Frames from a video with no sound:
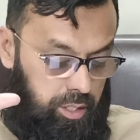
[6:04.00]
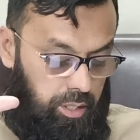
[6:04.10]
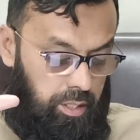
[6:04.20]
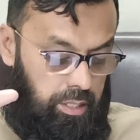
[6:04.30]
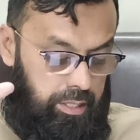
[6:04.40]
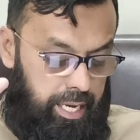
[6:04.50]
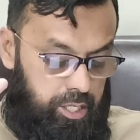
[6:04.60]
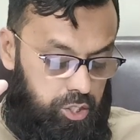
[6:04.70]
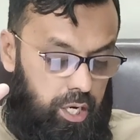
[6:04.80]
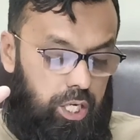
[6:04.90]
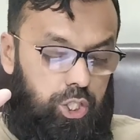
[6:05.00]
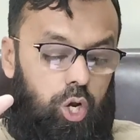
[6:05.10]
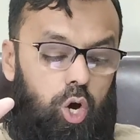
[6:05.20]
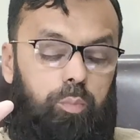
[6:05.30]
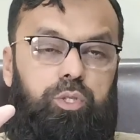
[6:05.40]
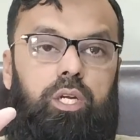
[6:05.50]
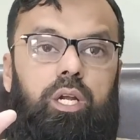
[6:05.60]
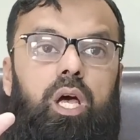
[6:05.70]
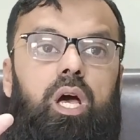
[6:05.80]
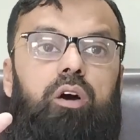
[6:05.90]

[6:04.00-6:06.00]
third, the international option,